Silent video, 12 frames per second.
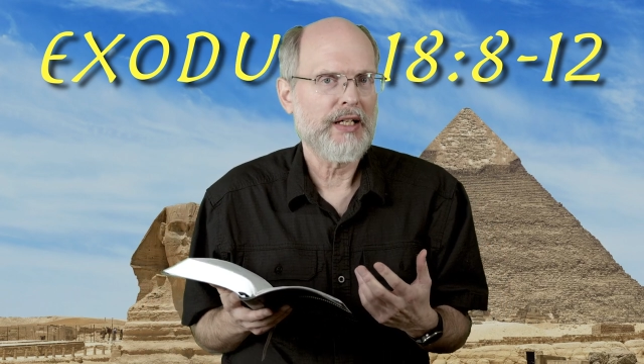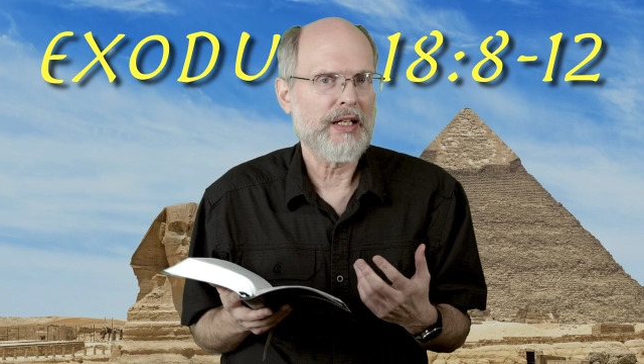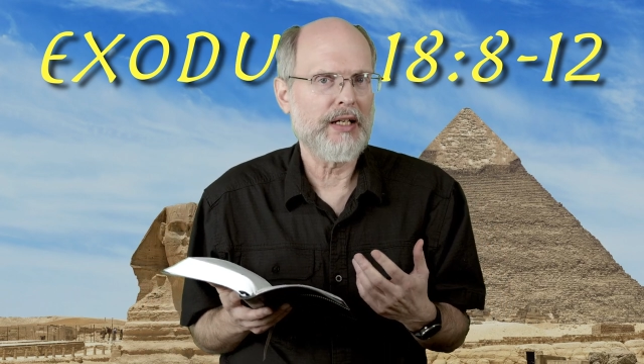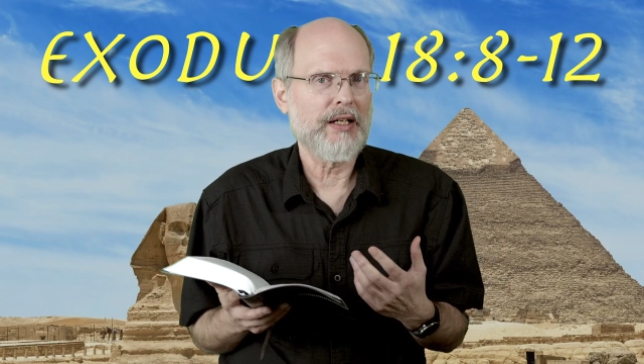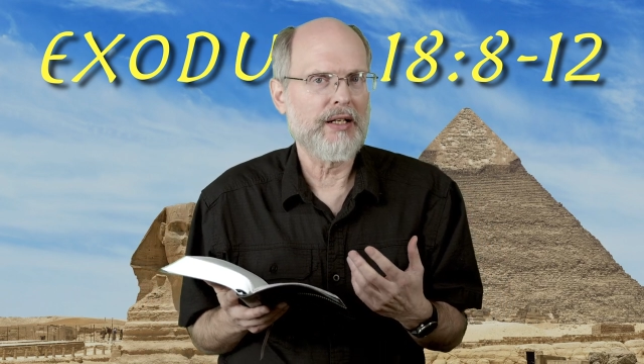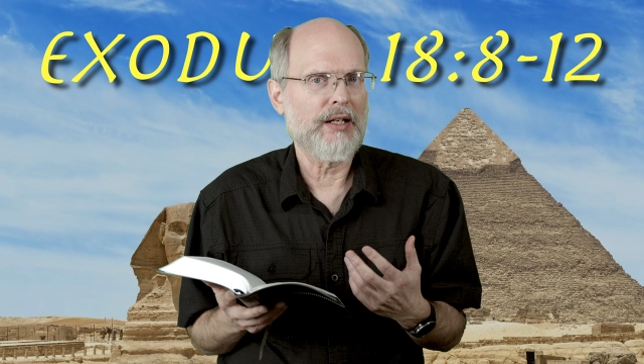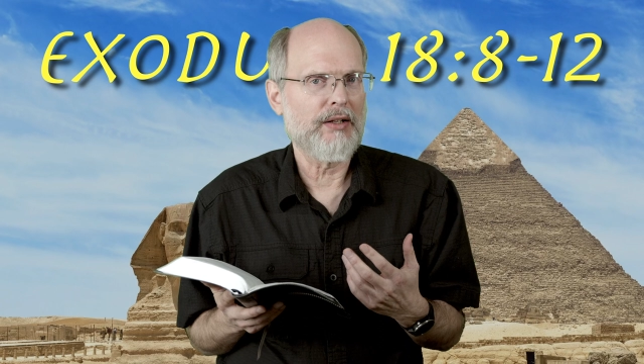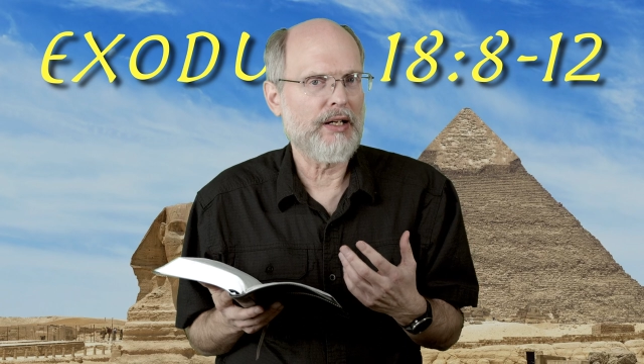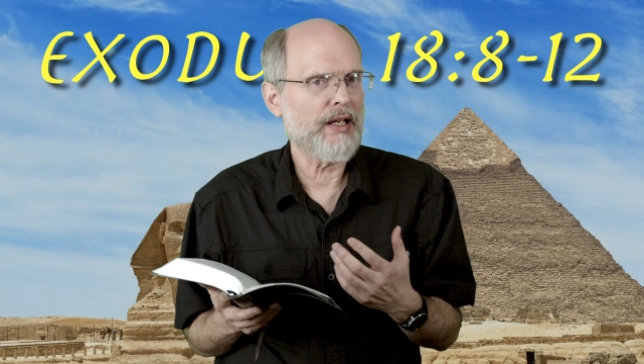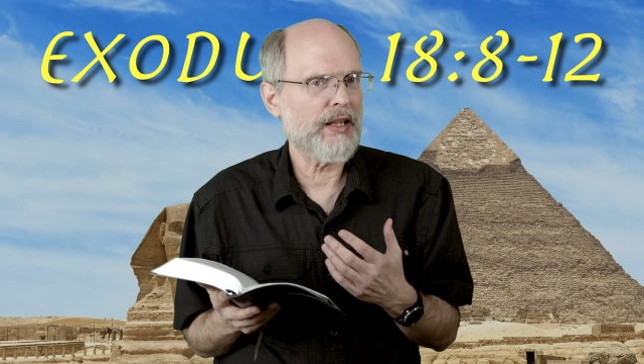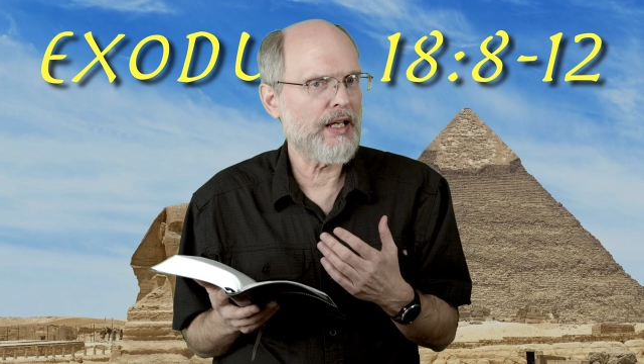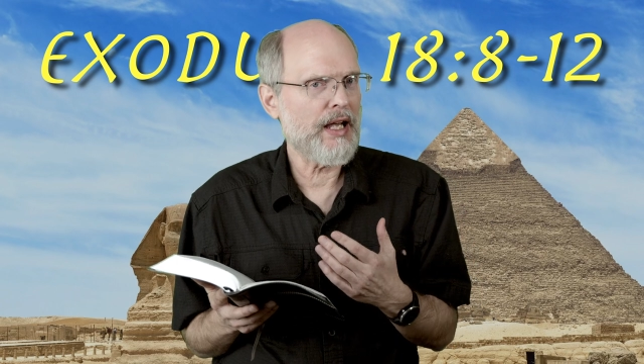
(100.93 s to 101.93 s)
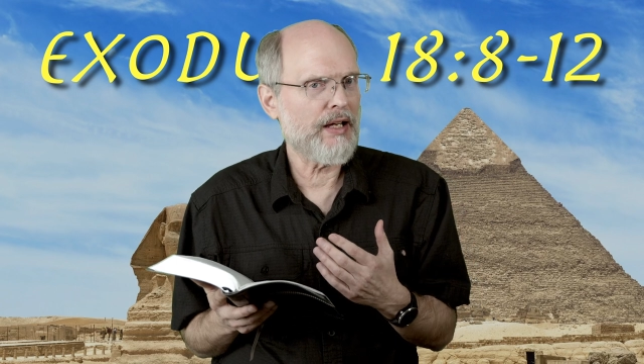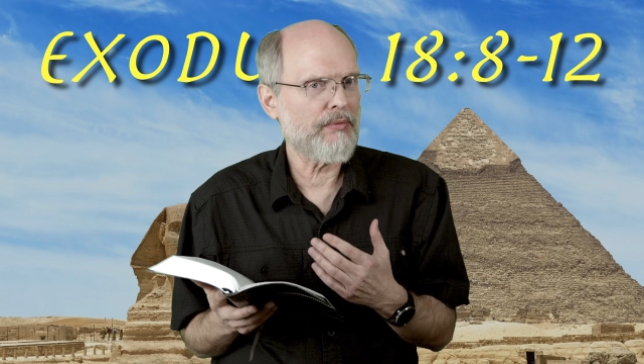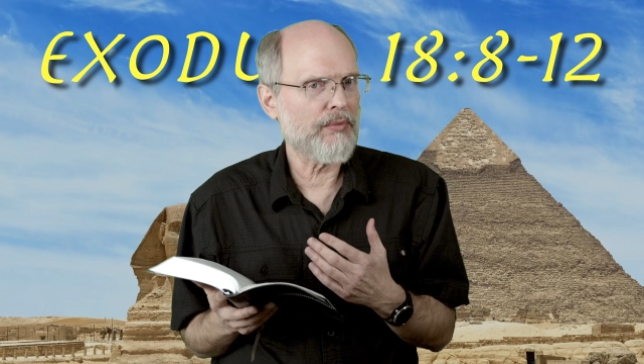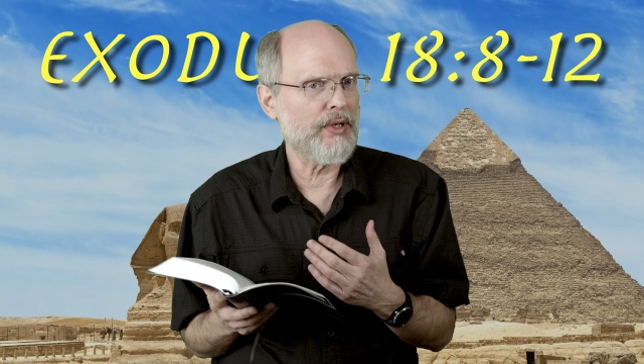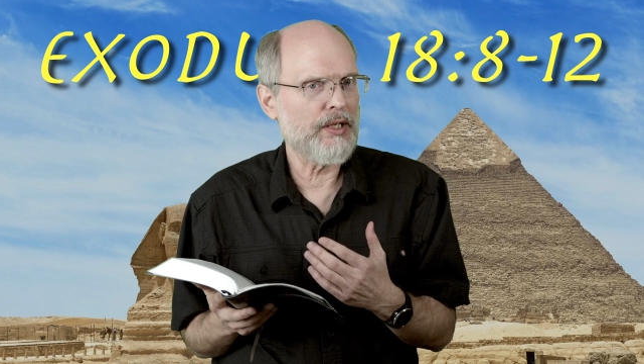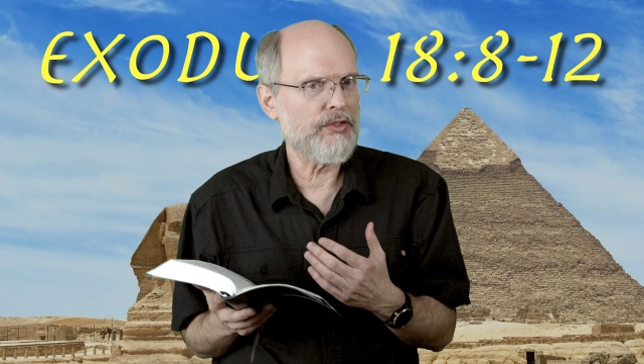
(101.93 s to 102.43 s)
And a lot of
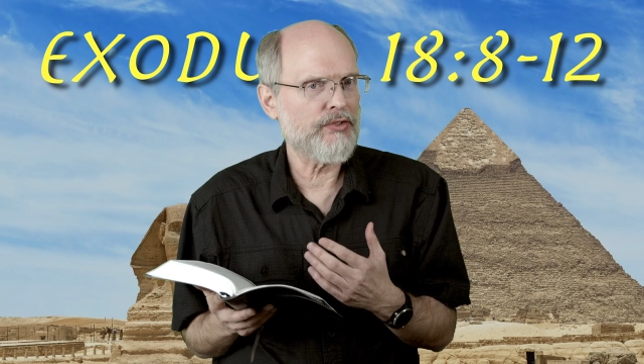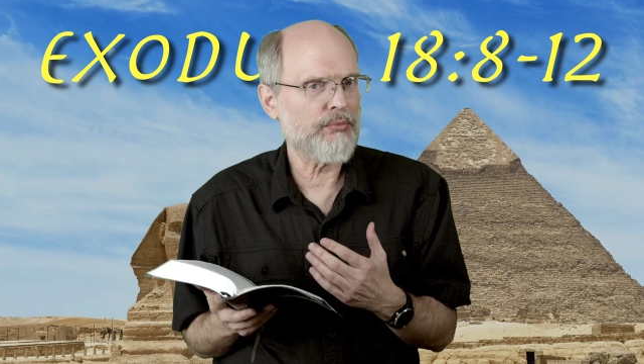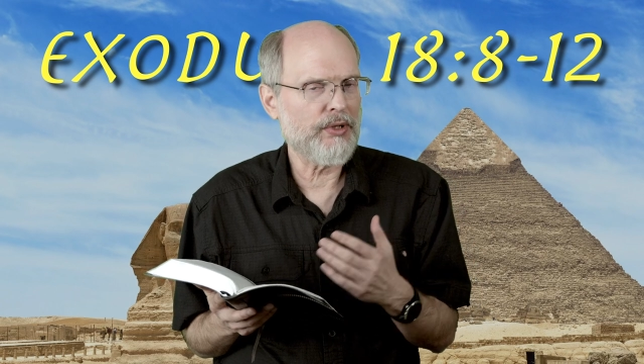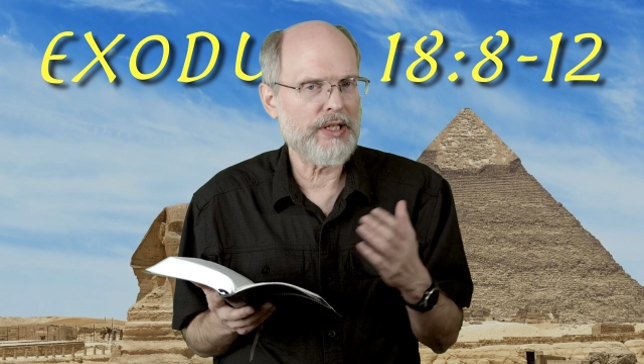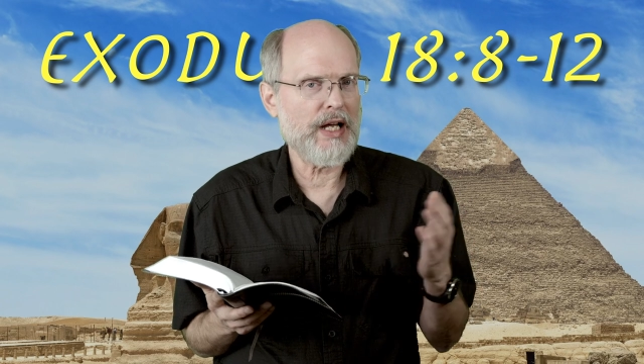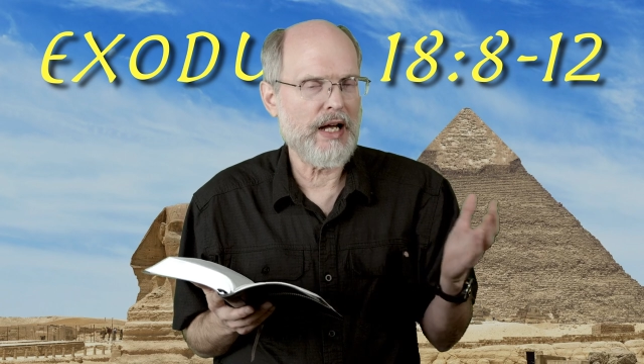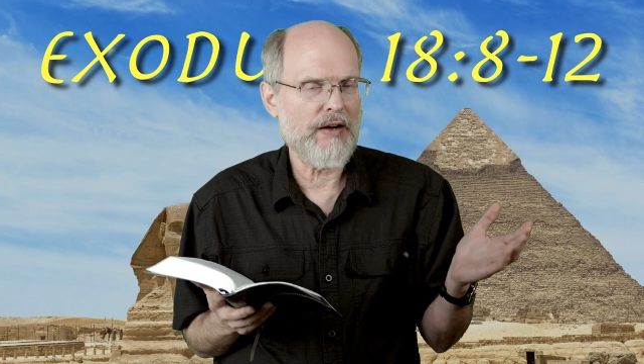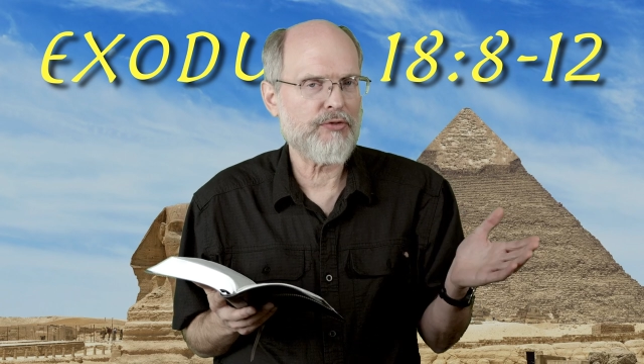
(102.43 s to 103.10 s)
that was, well, yeah,